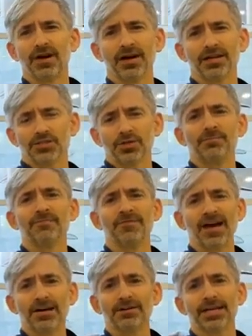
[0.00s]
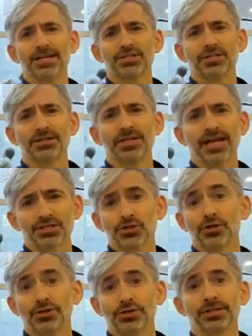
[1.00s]
some validation
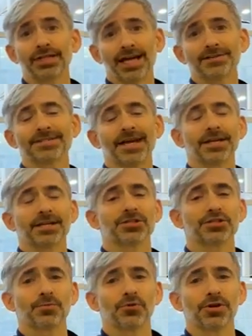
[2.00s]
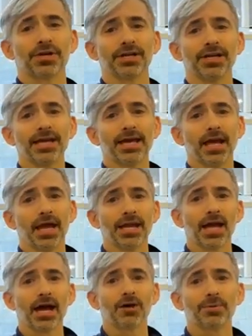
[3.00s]
externally outside of the sport, and
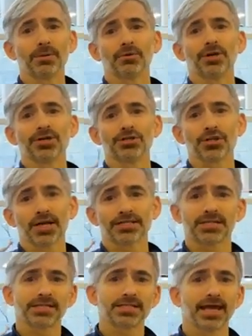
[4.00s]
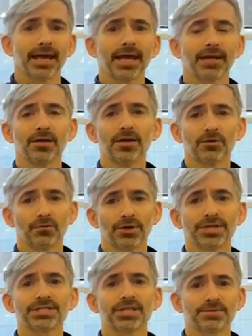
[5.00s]
now people are interested to say, hey, what
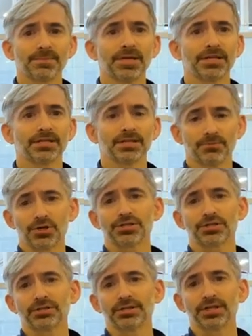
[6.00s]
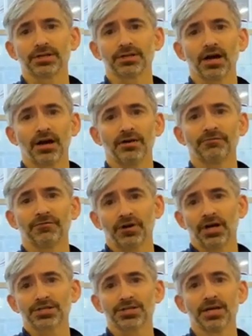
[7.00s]
does this mean commercially for
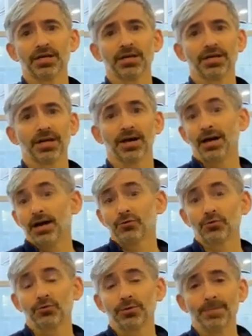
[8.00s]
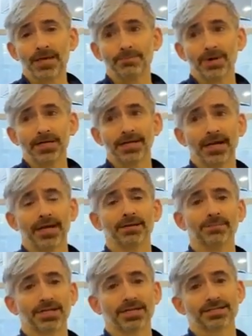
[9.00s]
us? How can we make money at it?
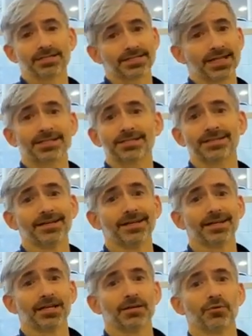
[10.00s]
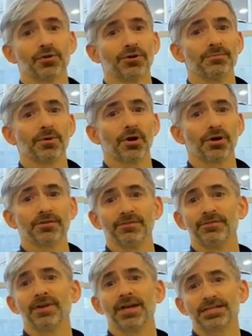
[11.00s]
Because that's an important part of
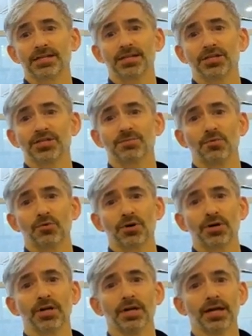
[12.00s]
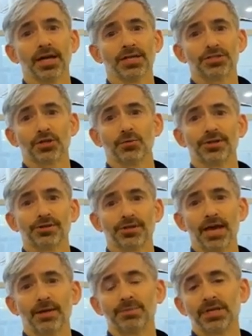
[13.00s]
investing in a sport. And so whether
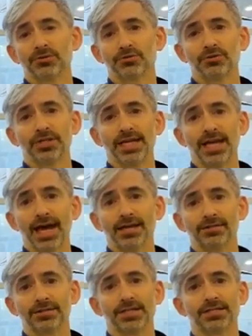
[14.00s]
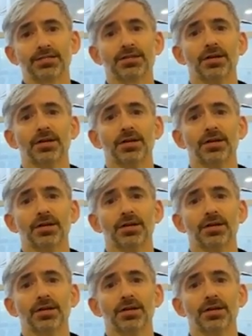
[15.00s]
that be through the athletes